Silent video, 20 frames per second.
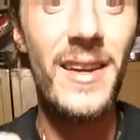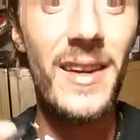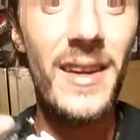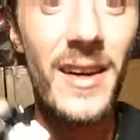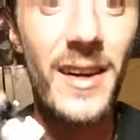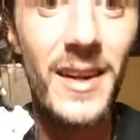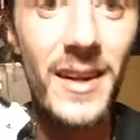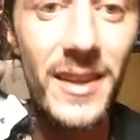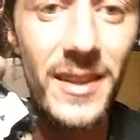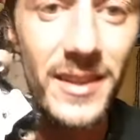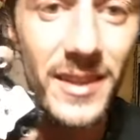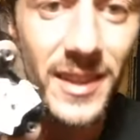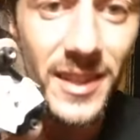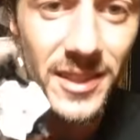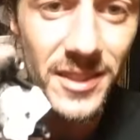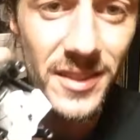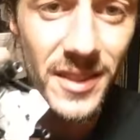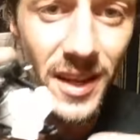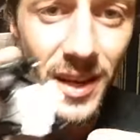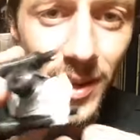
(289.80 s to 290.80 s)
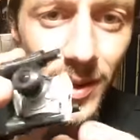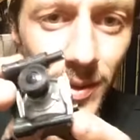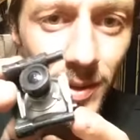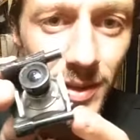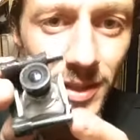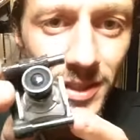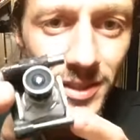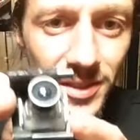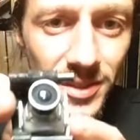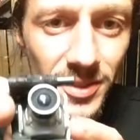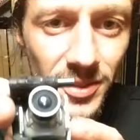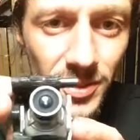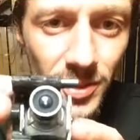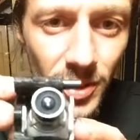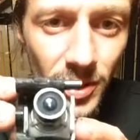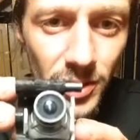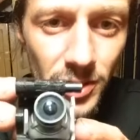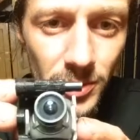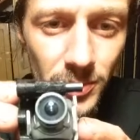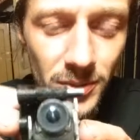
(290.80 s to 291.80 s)
and that's how it's
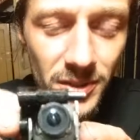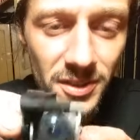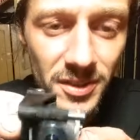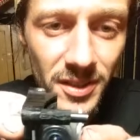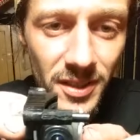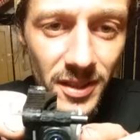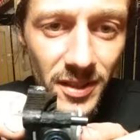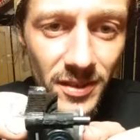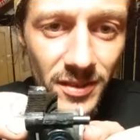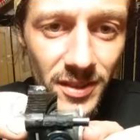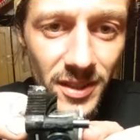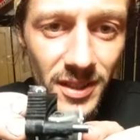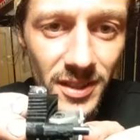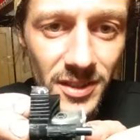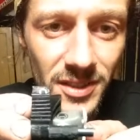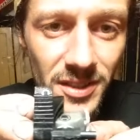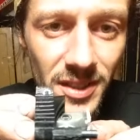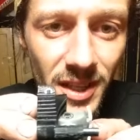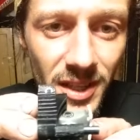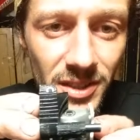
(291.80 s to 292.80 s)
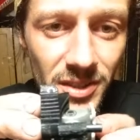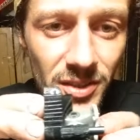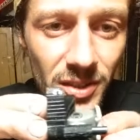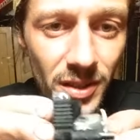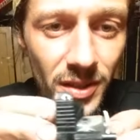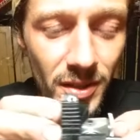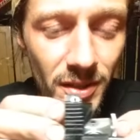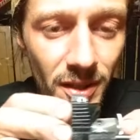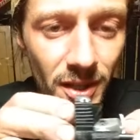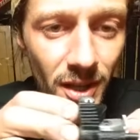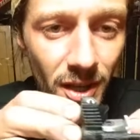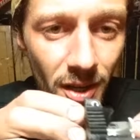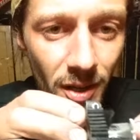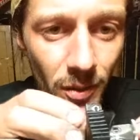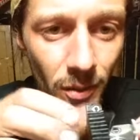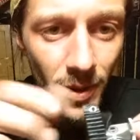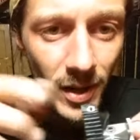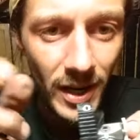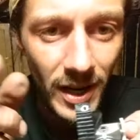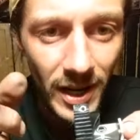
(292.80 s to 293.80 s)
going to be sitting on the inside. So
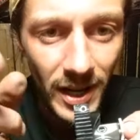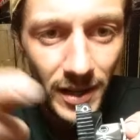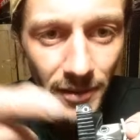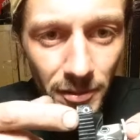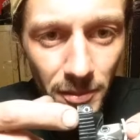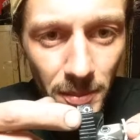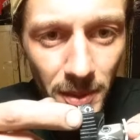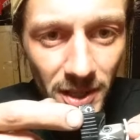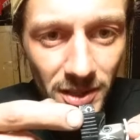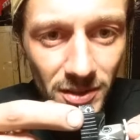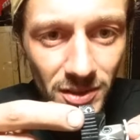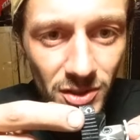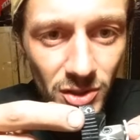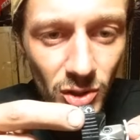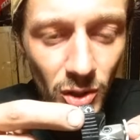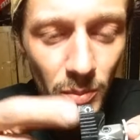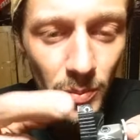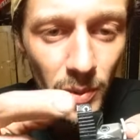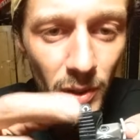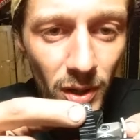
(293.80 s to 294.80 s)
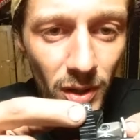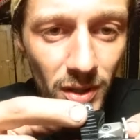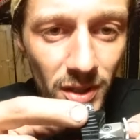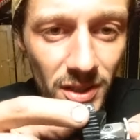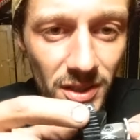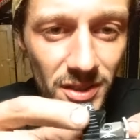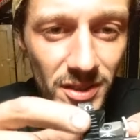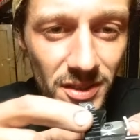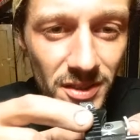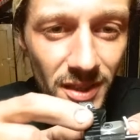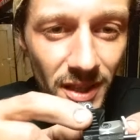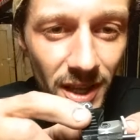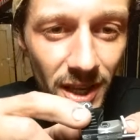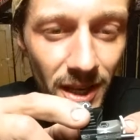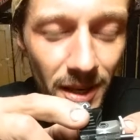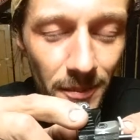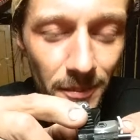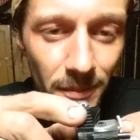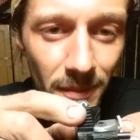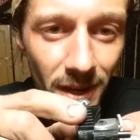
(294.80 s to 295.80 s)
what I love about this top part is
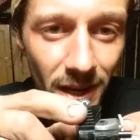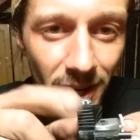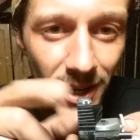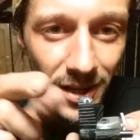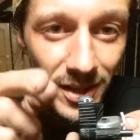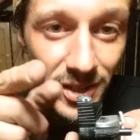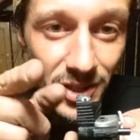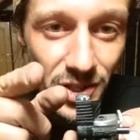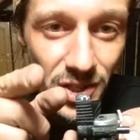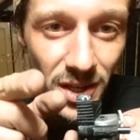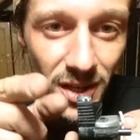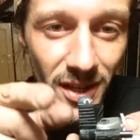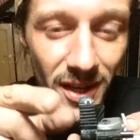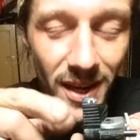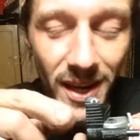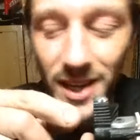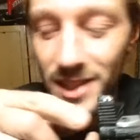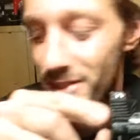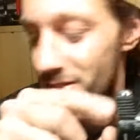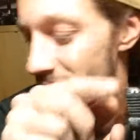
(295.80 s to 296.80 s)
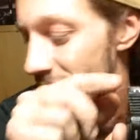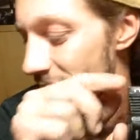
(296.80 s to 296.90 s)
I'm gonna show you guys